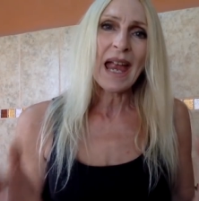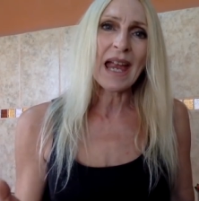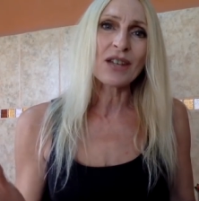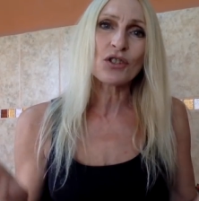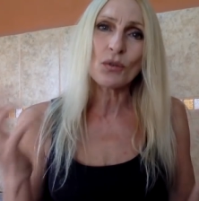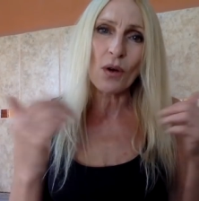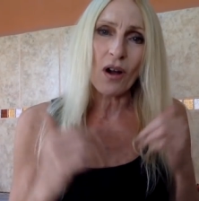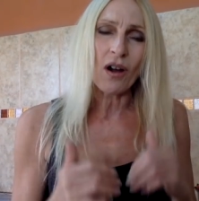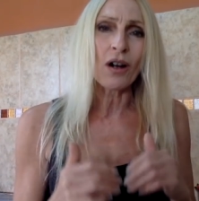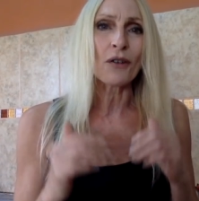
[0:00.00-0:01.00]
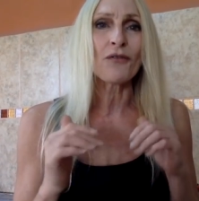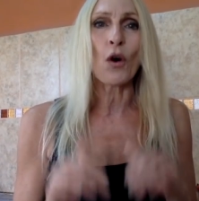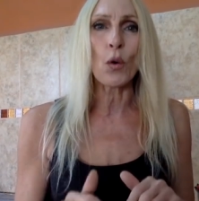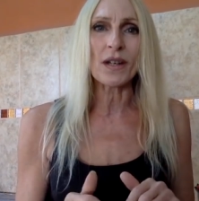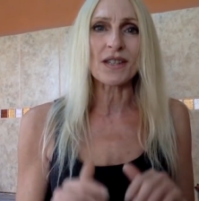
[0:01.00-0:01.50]
and you are
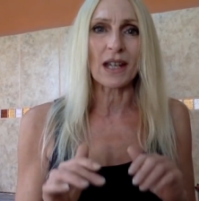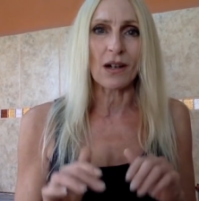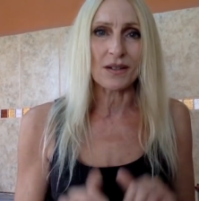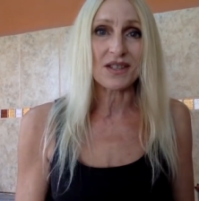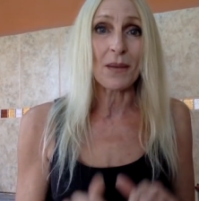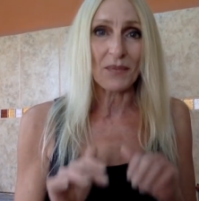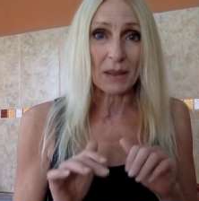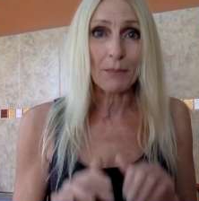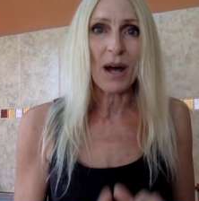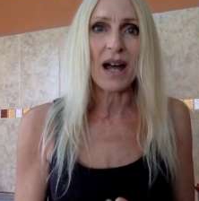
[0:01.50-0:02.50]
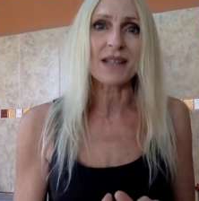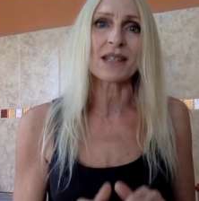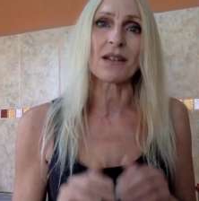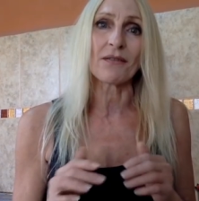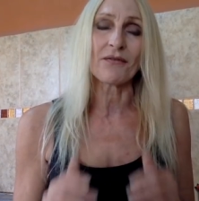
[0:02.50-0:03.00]
focusing on something
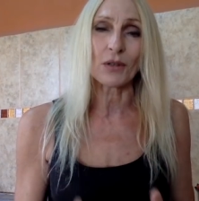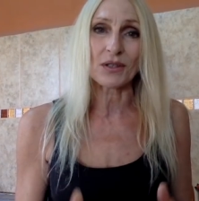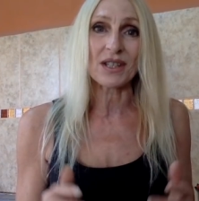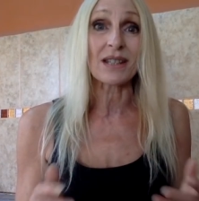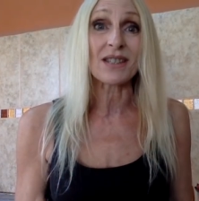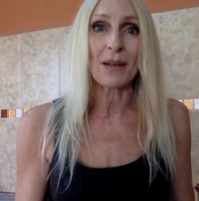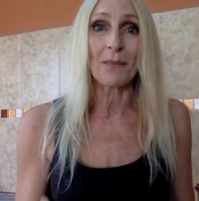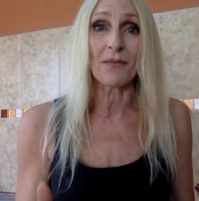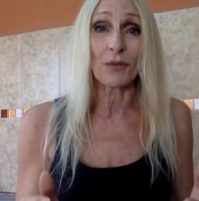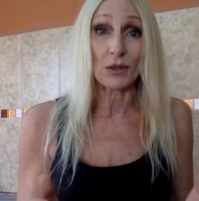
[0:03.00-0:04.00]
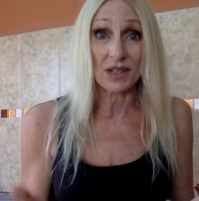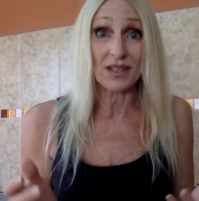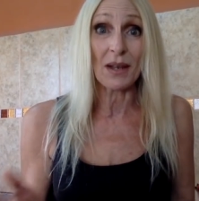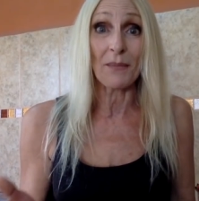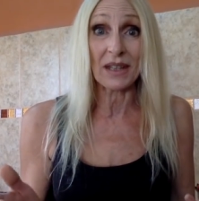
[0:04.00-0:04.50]
positive versus, some,
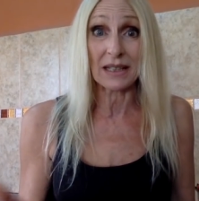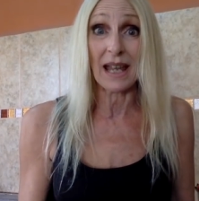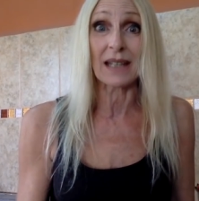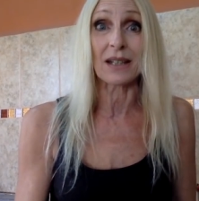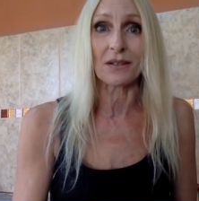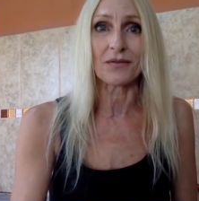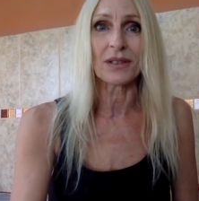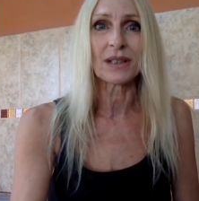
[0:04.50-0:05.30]
versus something negative.